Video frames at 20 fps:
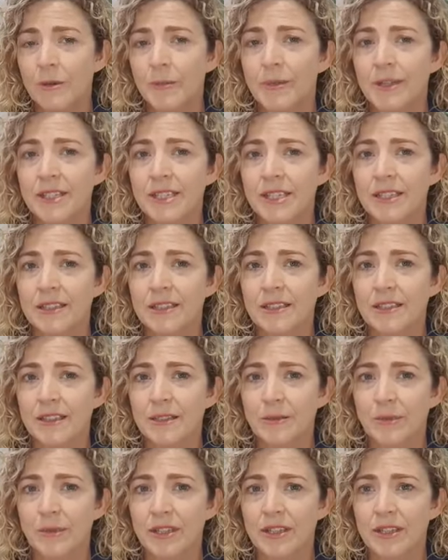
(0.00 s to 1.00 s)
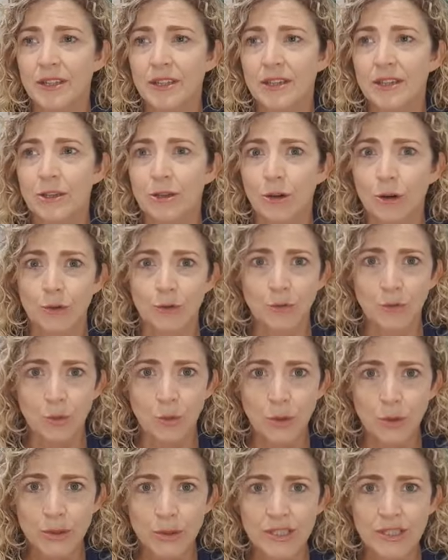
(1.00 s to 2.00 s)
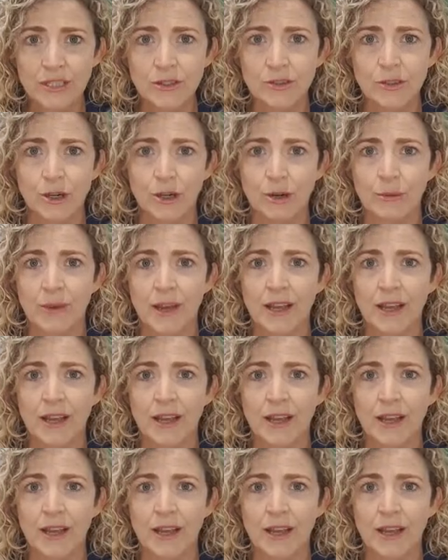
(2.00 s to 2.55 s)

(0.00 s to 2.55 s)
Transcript: particularly with the Gulf War syndrome